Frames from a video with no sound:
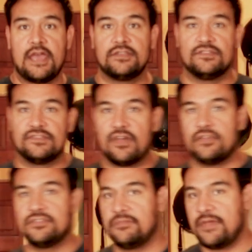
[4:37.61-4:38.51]
add your
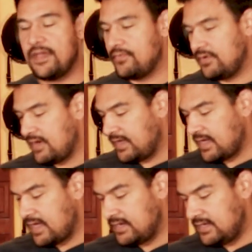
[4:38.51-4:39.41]
salt and your pepper. I
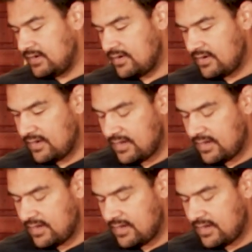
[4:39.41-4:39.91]
got here